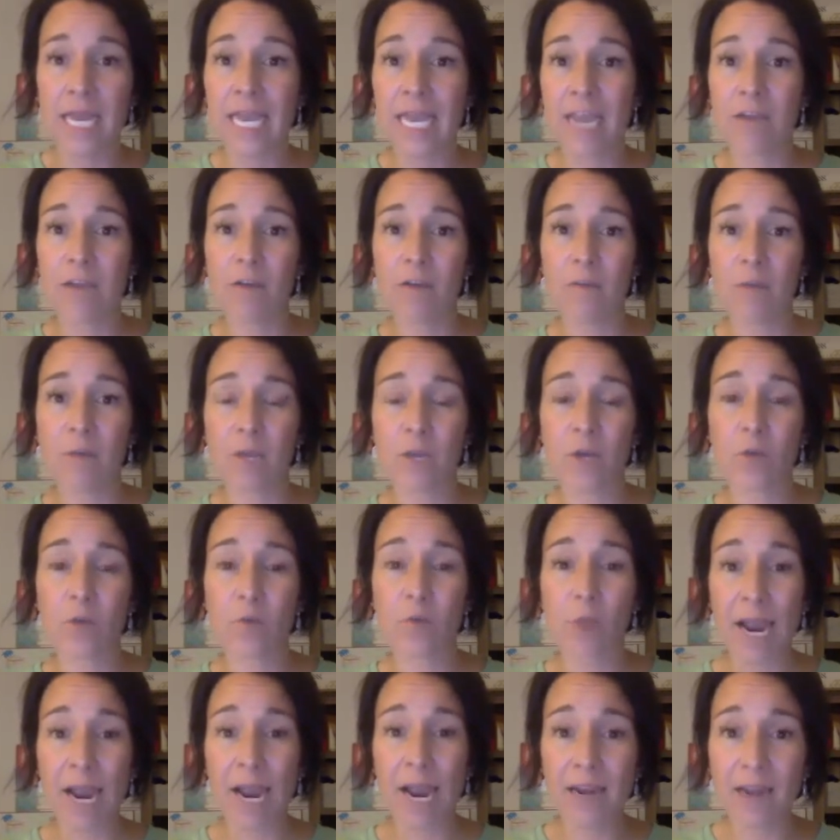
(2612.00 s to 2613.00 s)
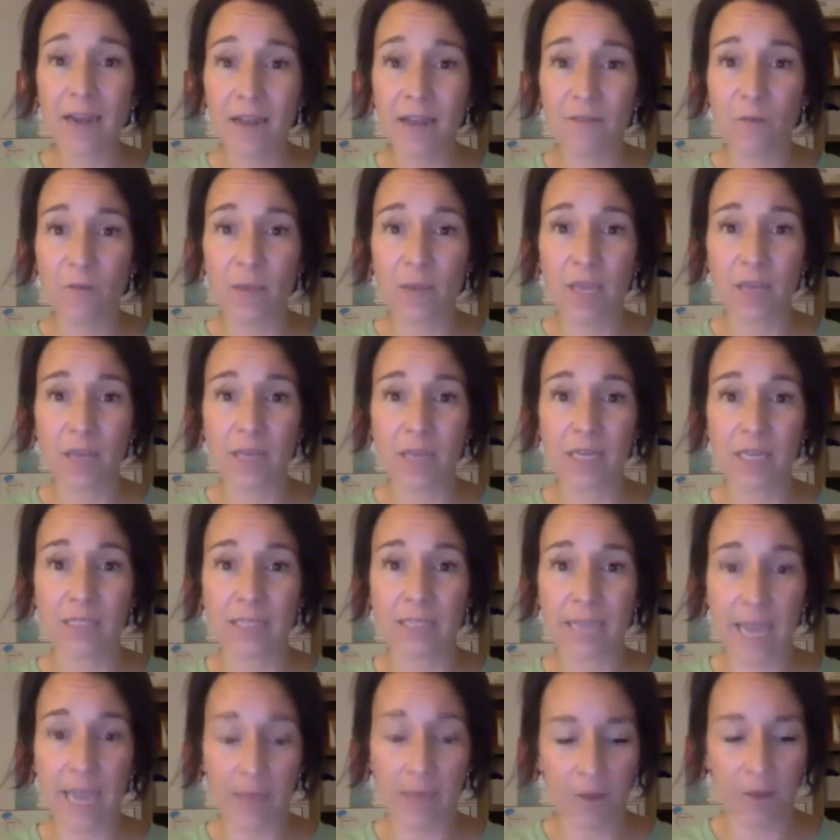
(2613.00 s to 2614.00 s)
It would be great if we could get
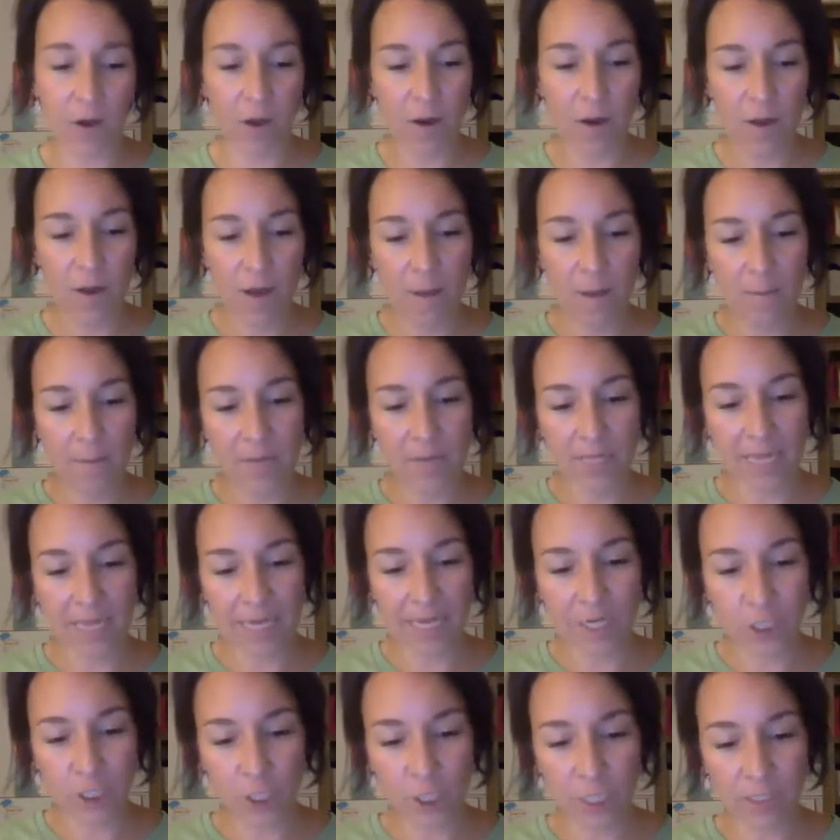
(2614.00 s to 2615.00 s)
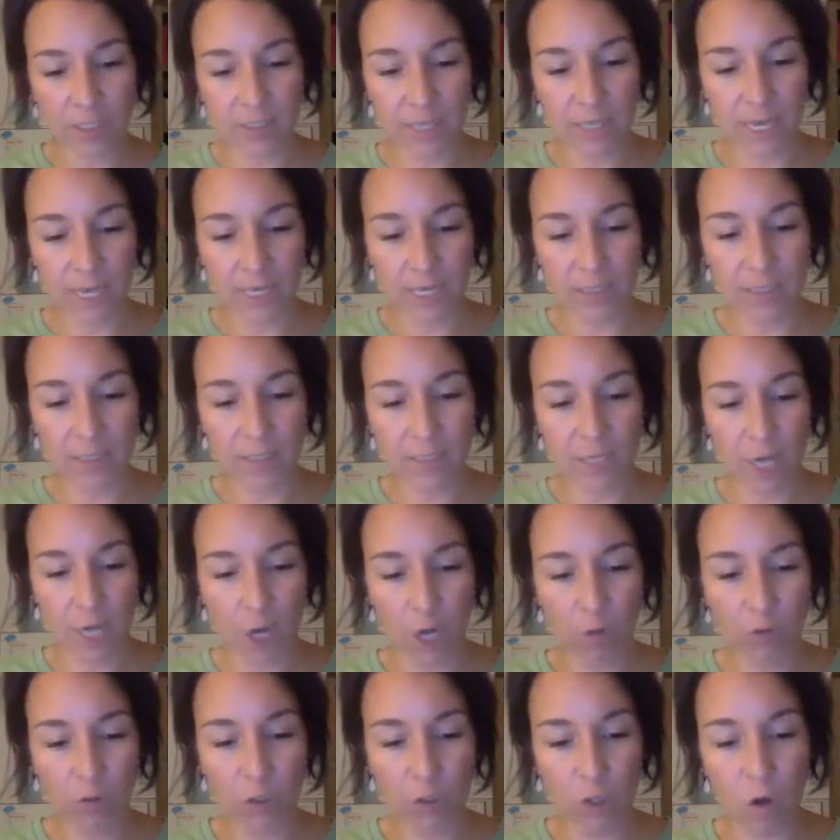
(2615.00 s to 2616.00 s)
together. But like she says, you
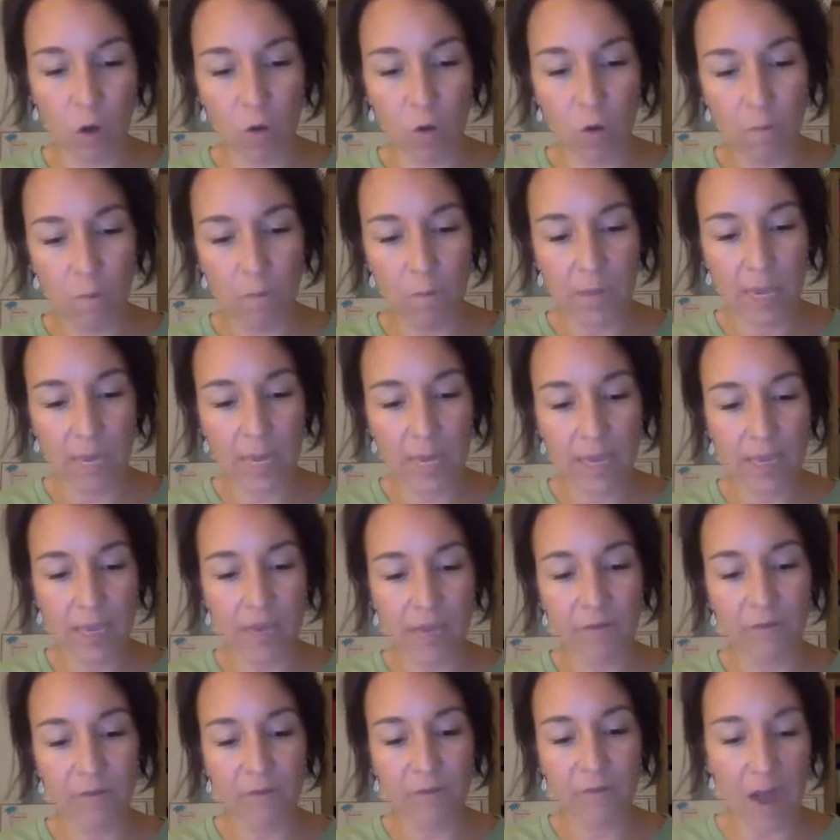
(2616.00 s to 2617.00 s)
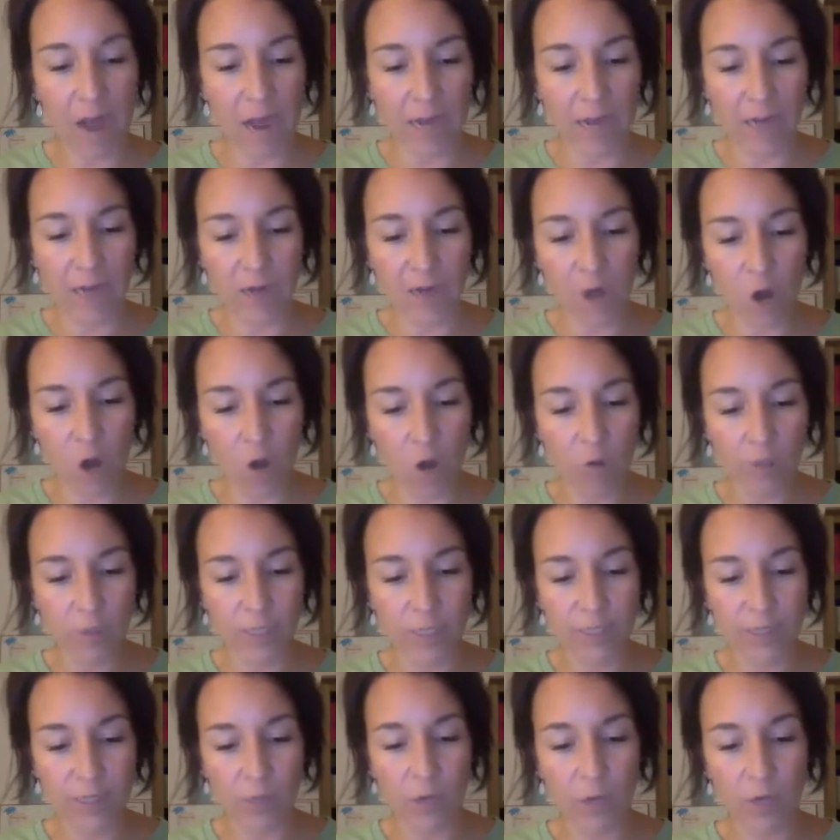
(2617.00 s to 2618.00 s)
know, don't be confined
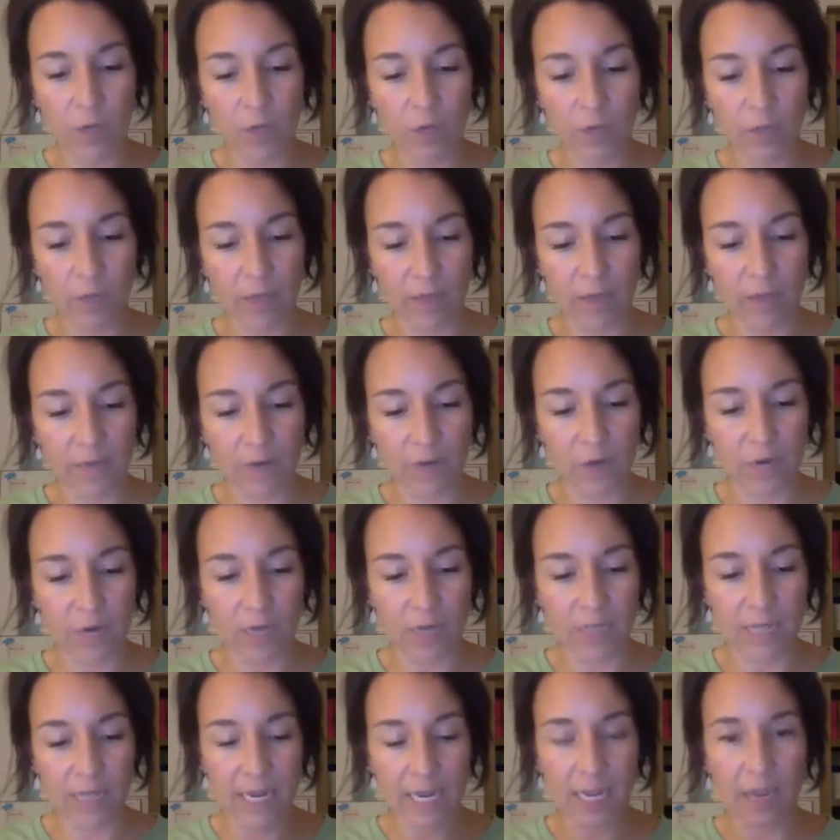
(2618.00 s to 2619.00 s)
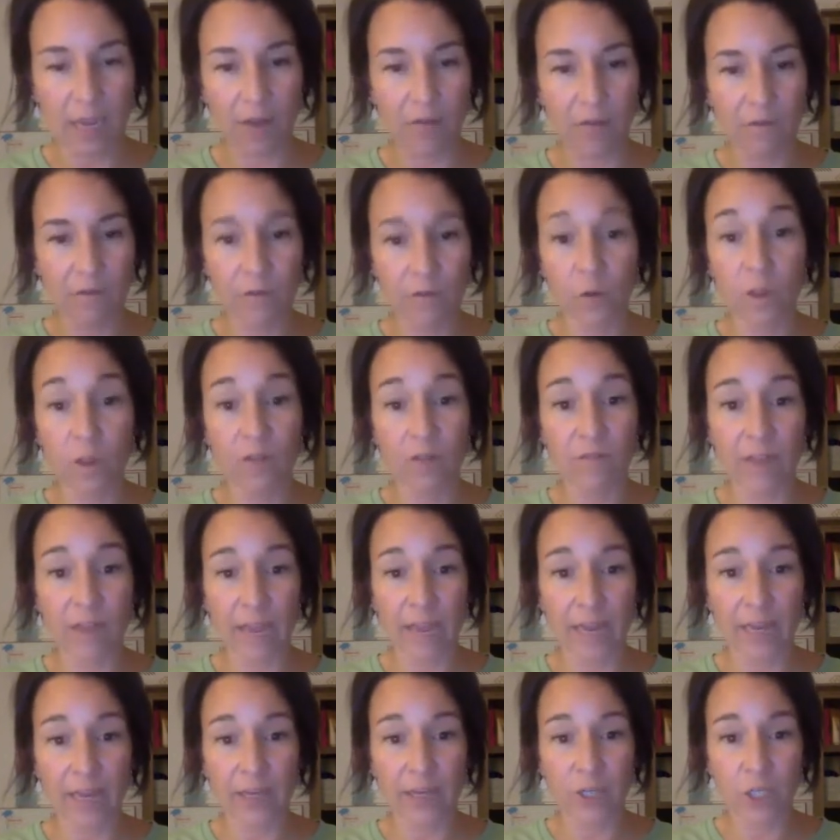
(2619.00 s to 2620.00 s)
only to where you live. You're not taking full
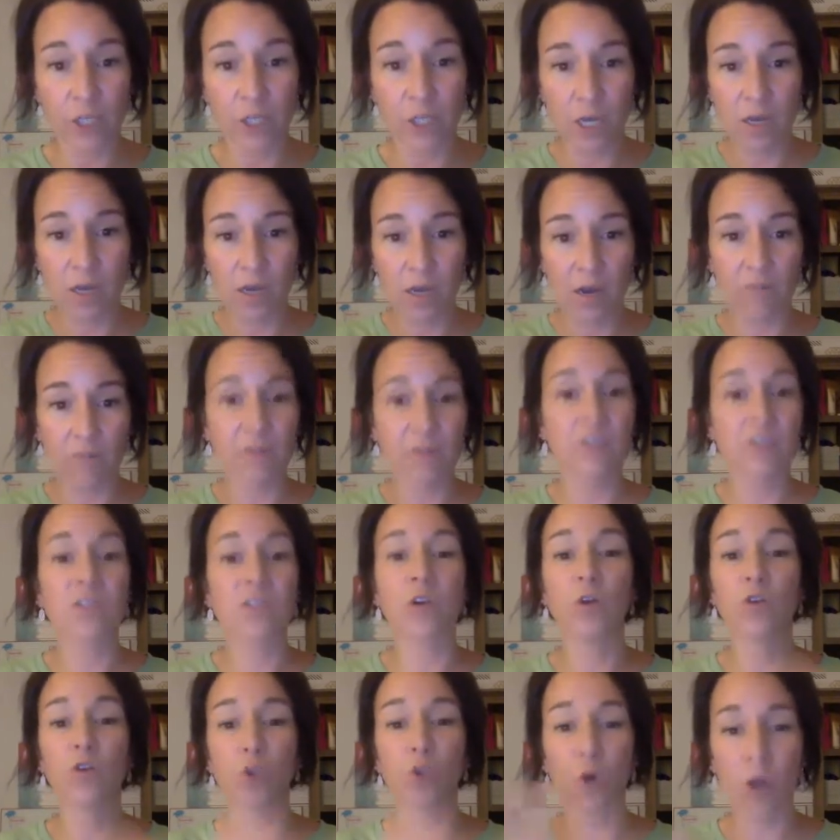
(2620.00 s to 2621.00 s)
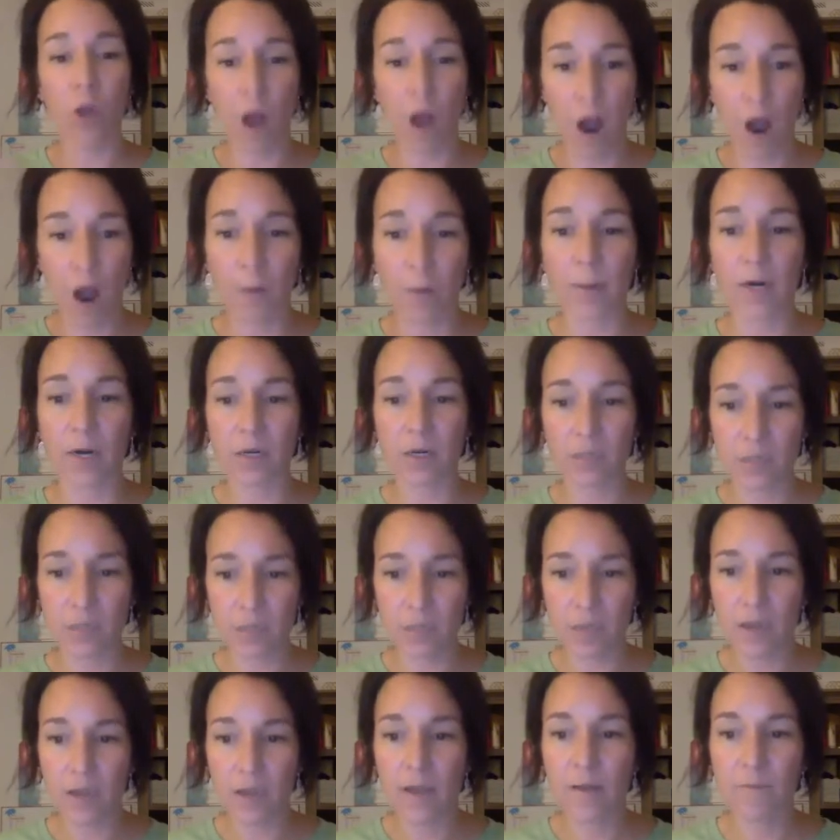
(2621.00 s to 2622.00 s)
advantage of the social
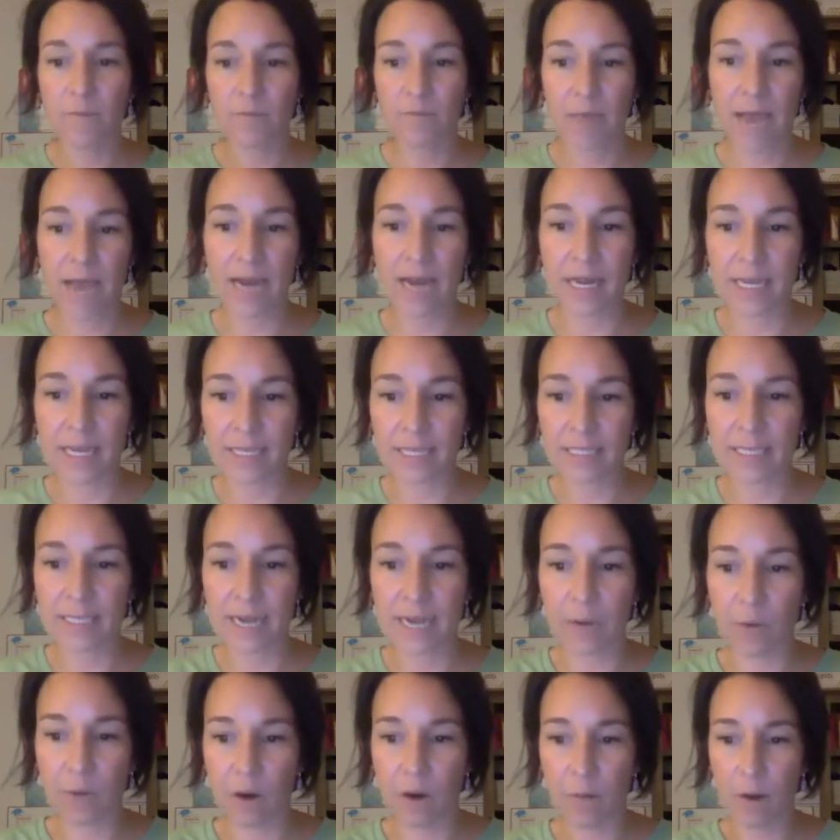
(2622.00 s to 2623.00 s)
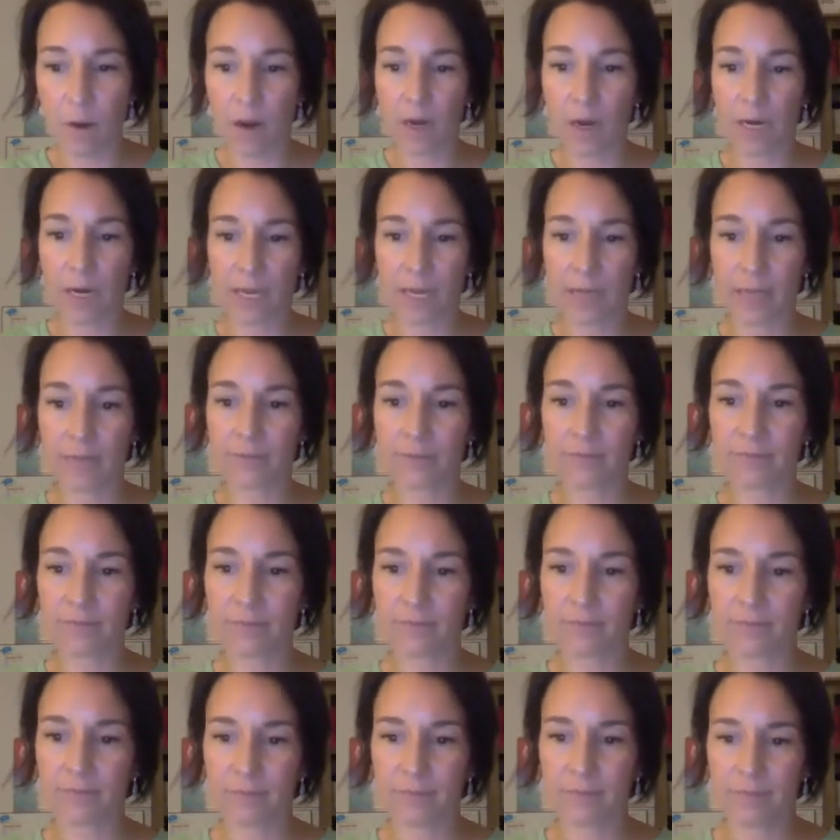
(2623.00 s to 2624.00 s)
commerce that is network marketing.
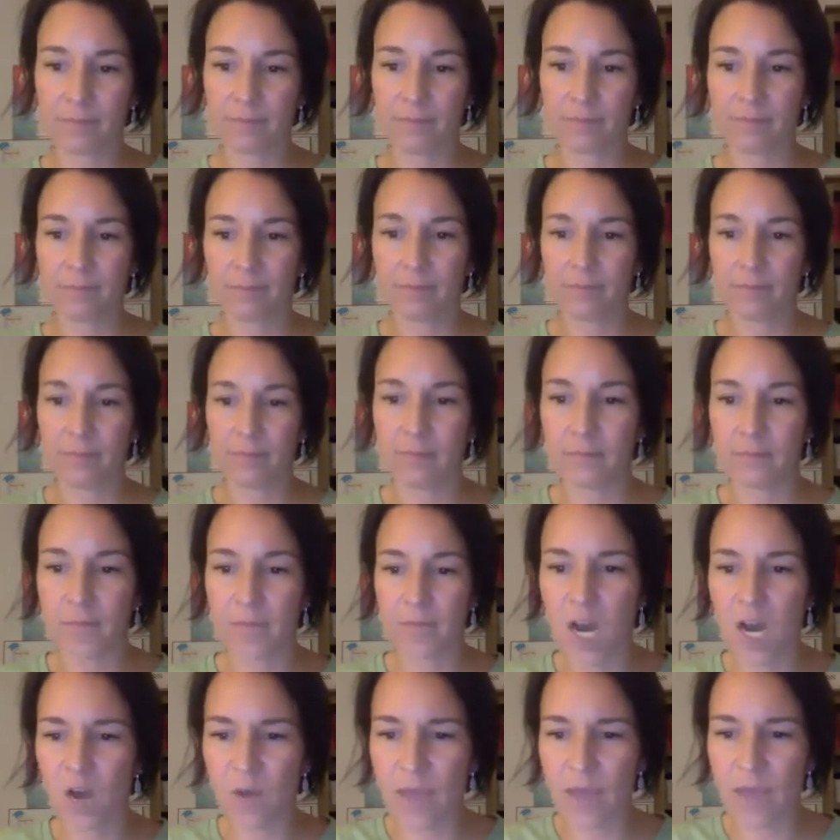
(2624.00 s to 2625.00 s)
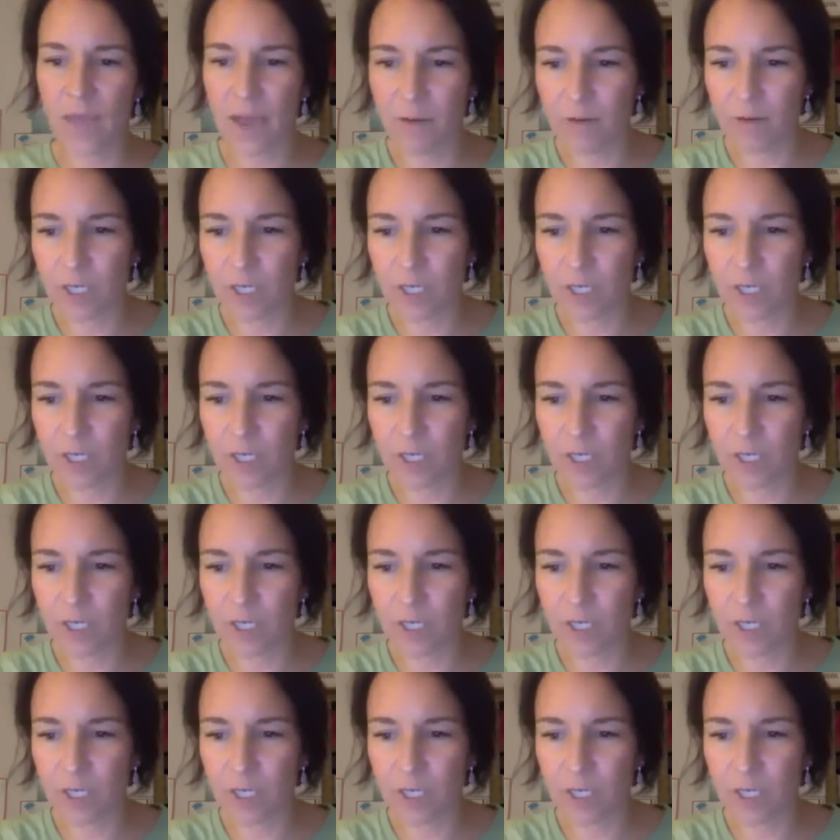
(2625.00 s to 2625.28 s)
Oh, yeah.